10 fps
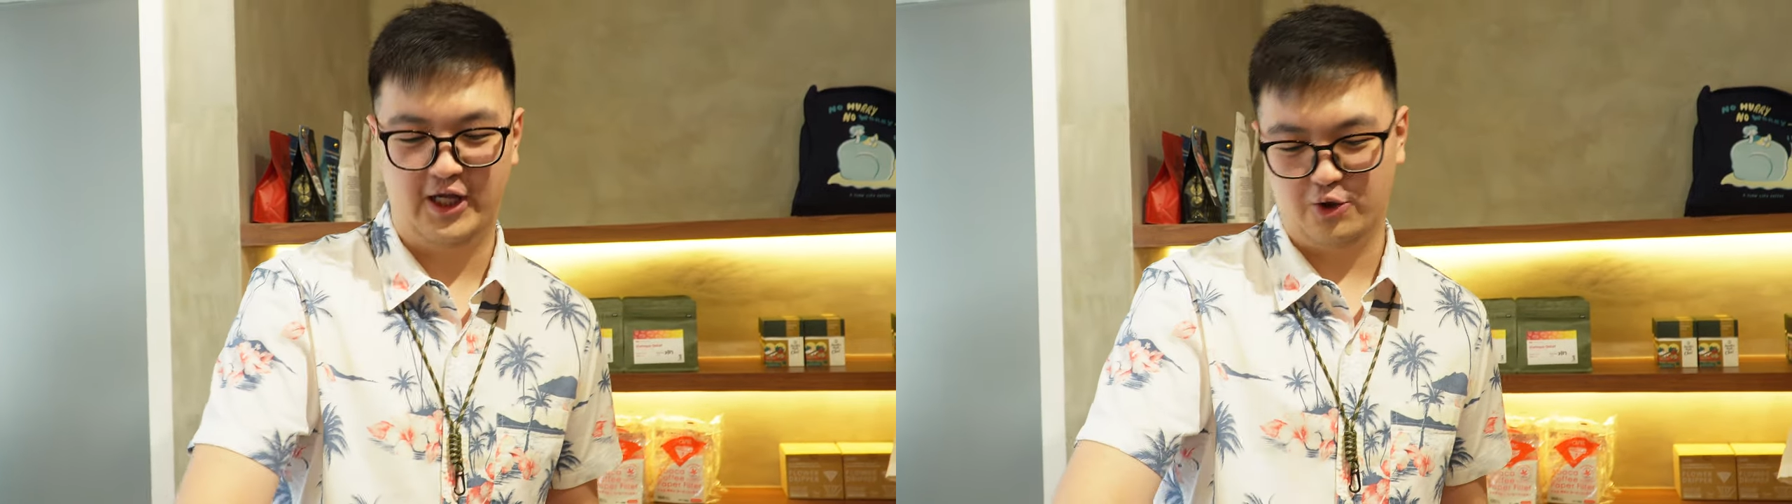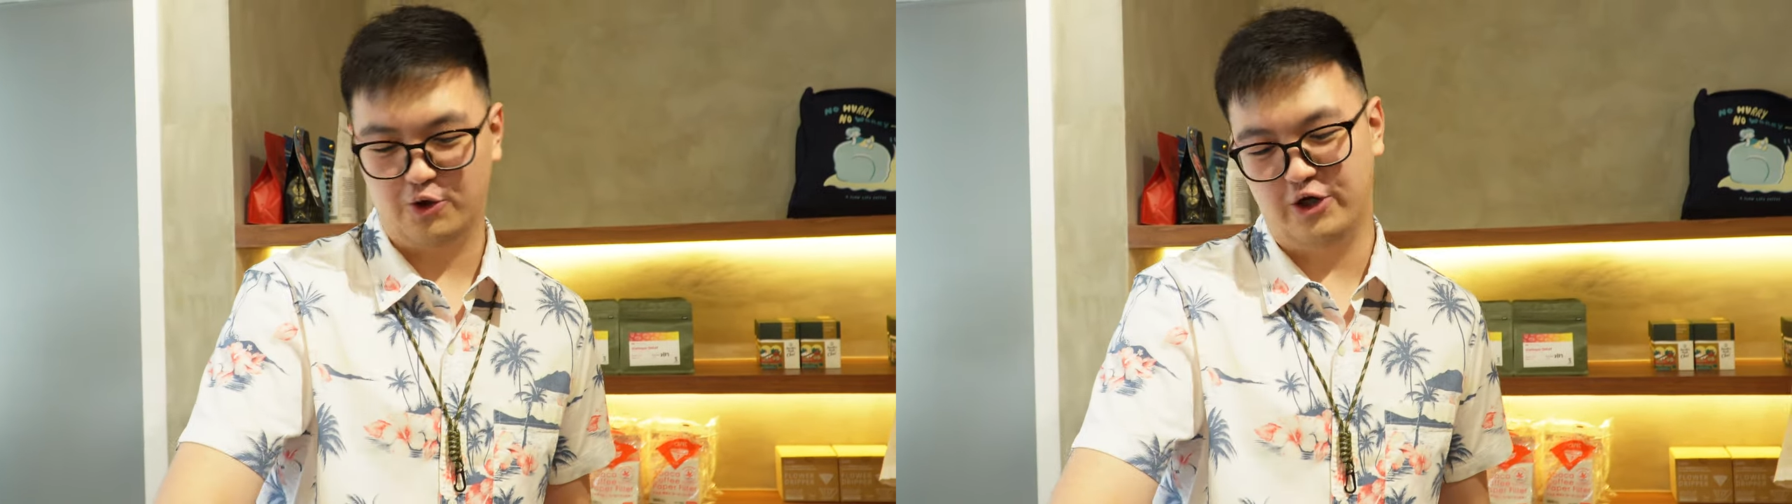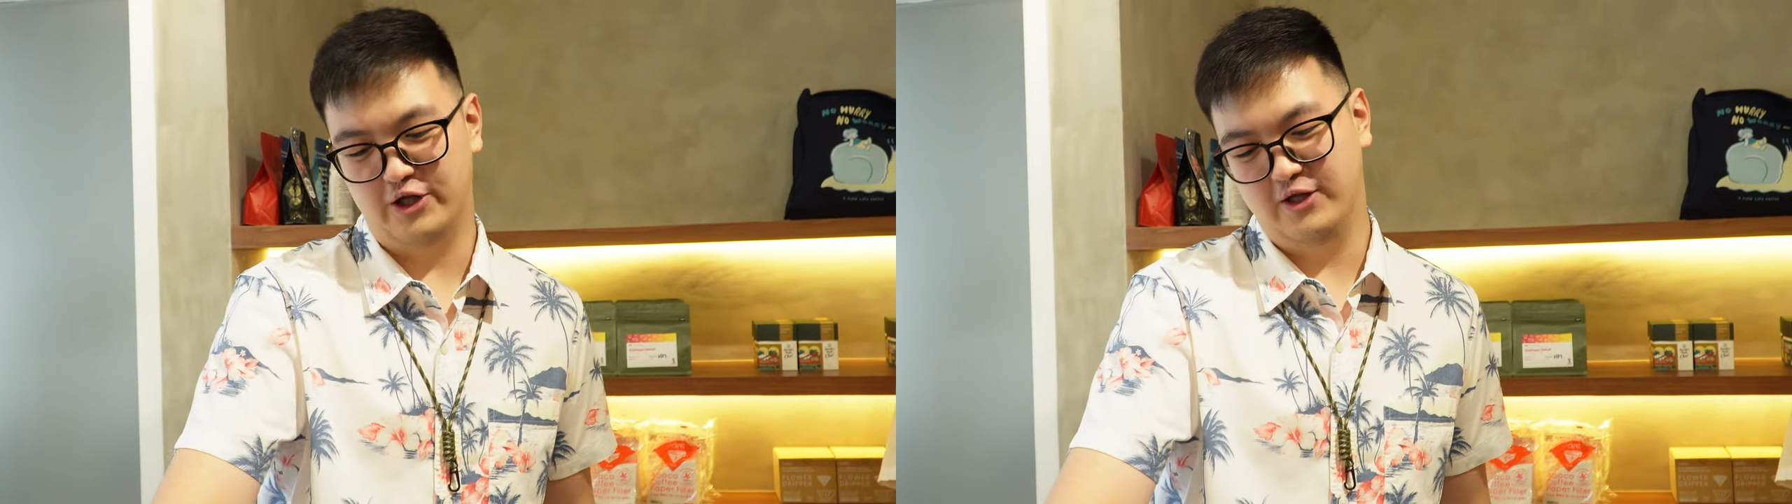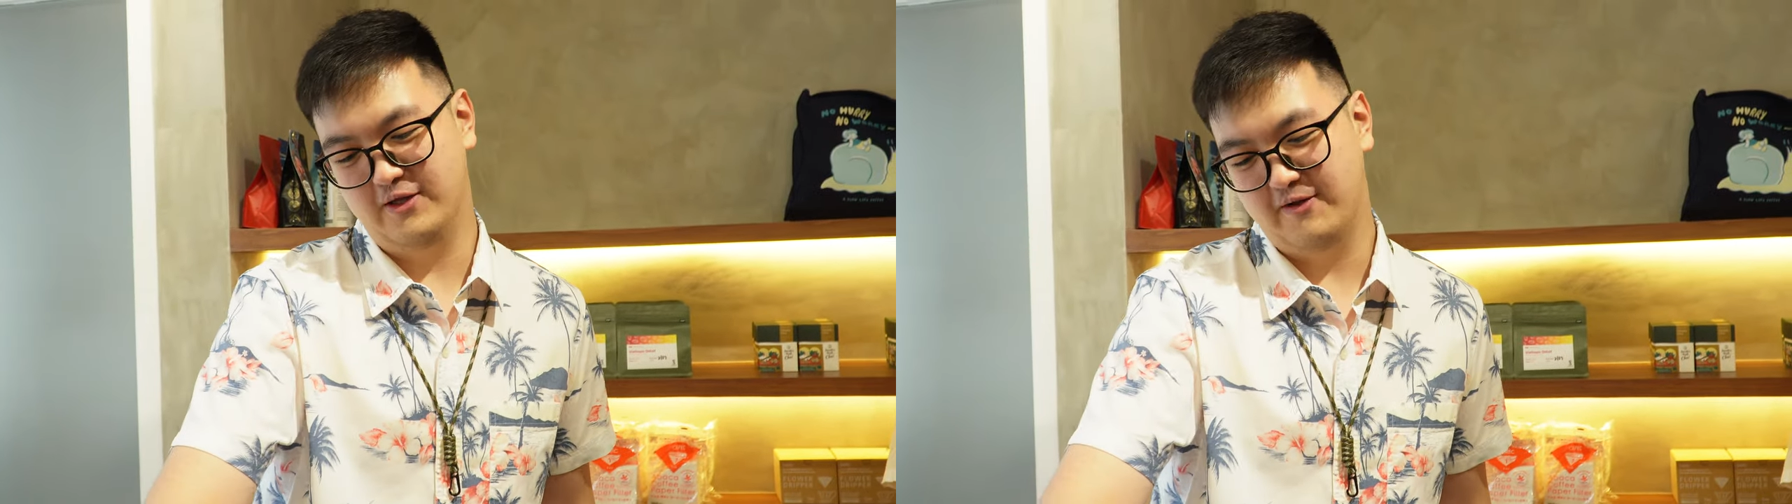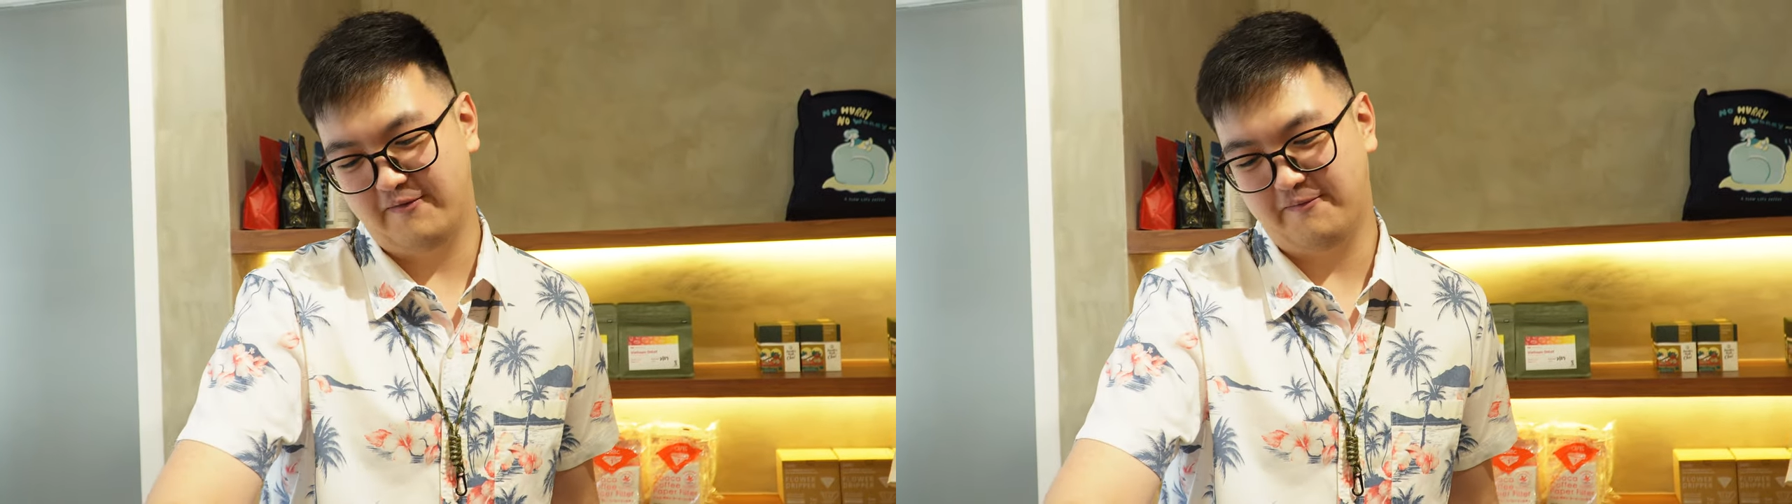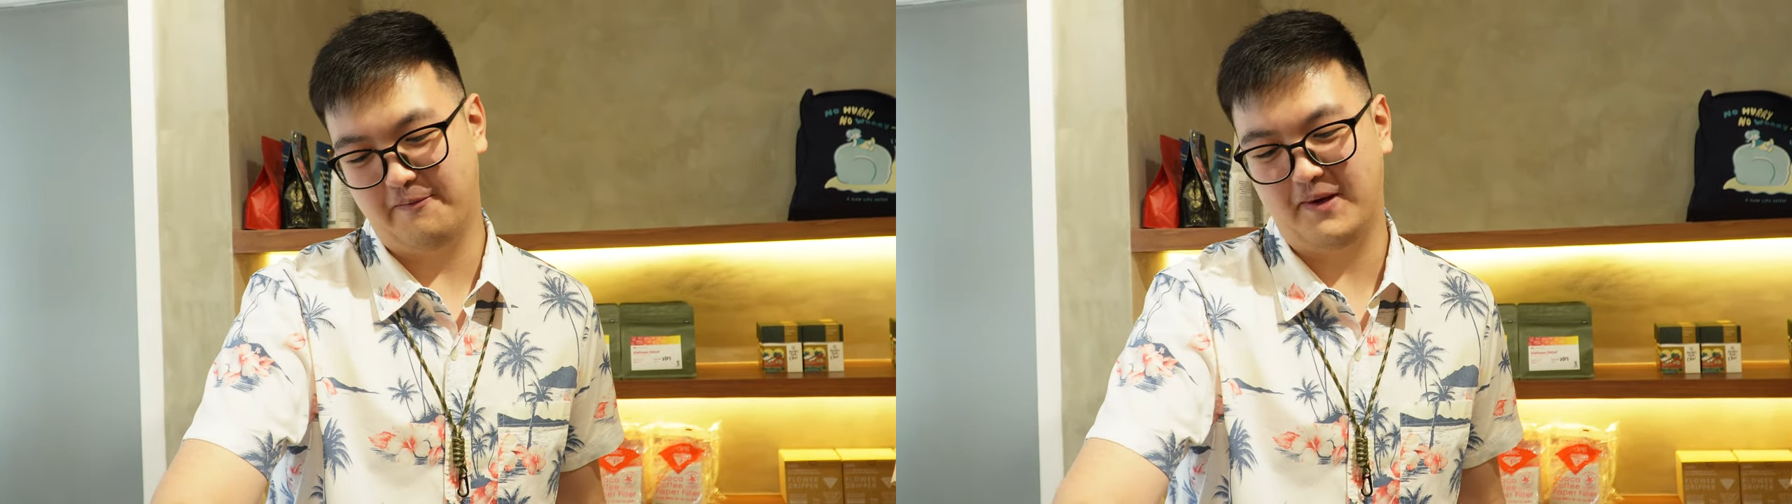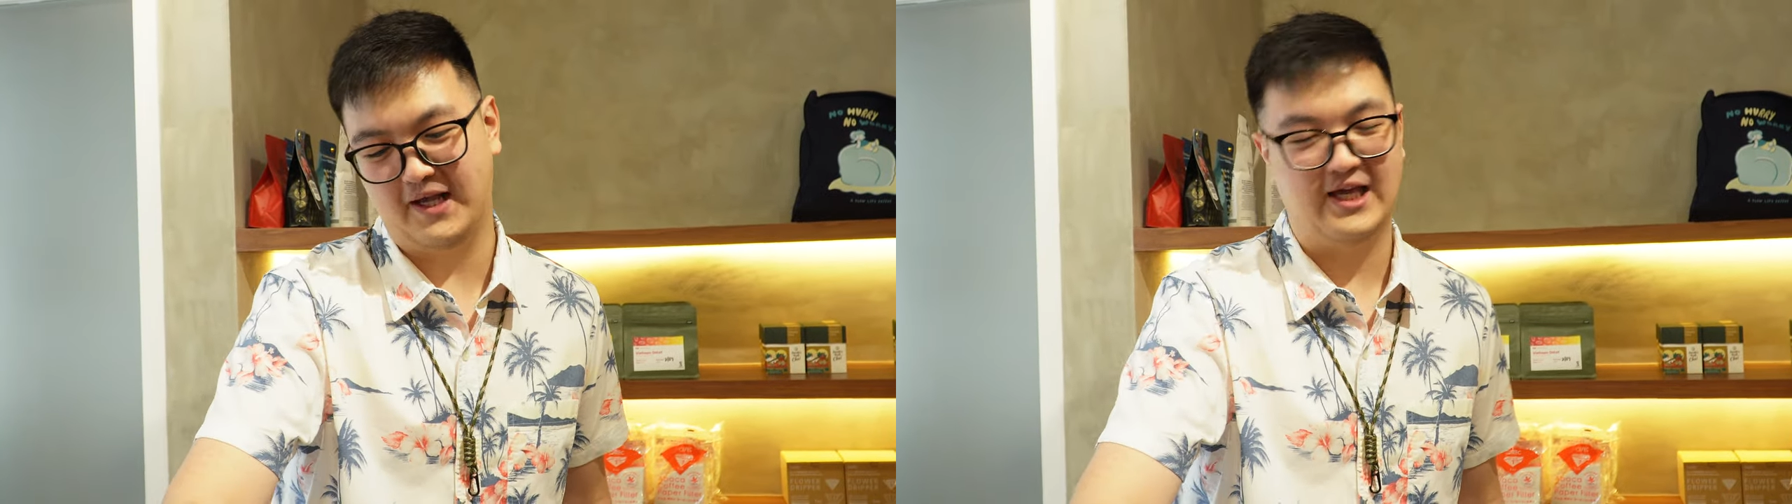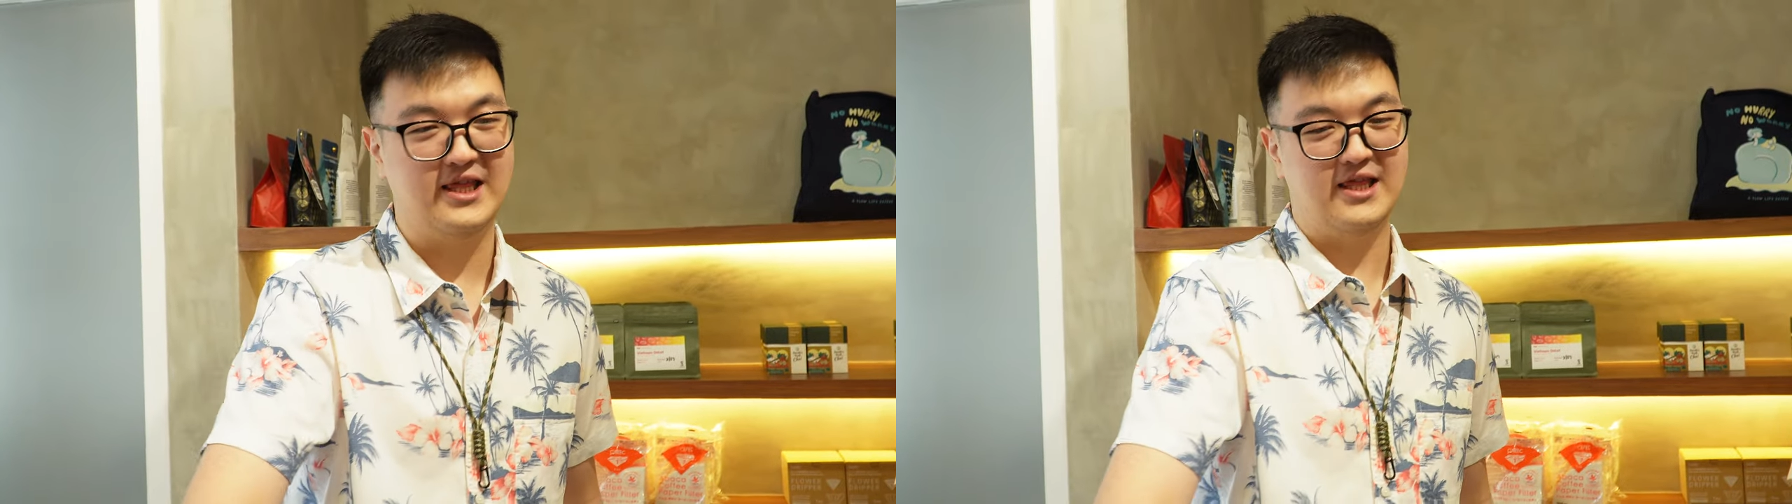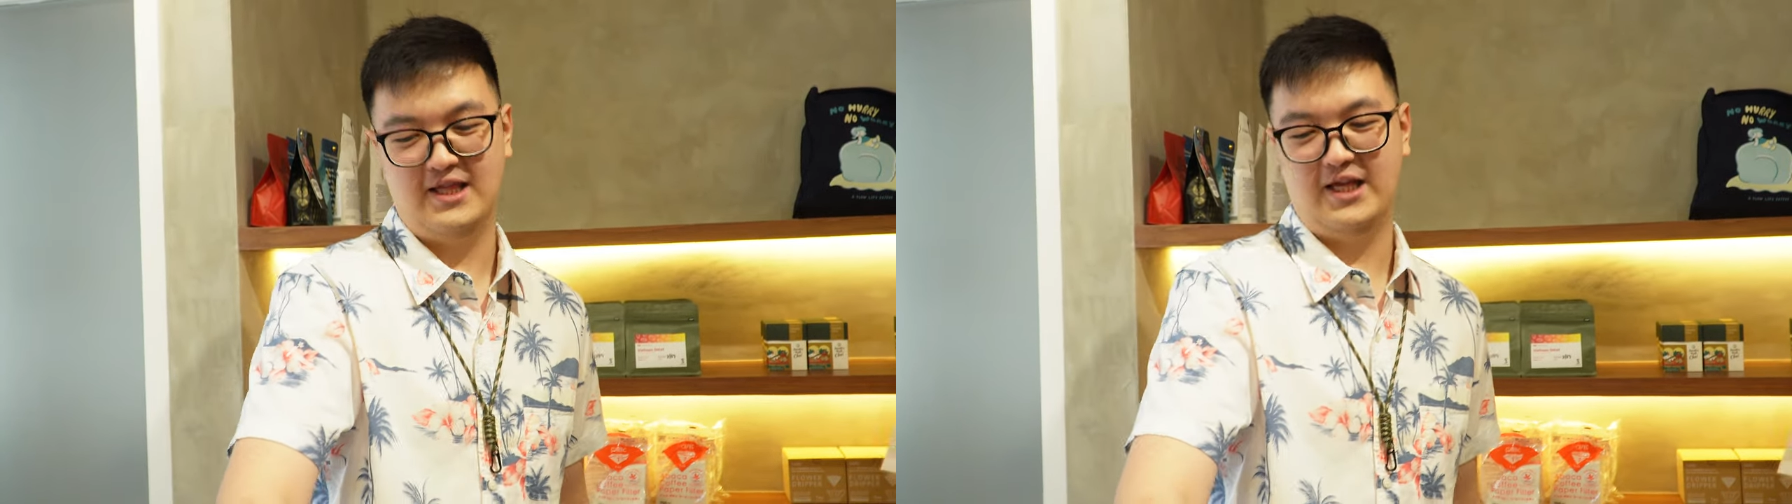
Itogon from Benguet.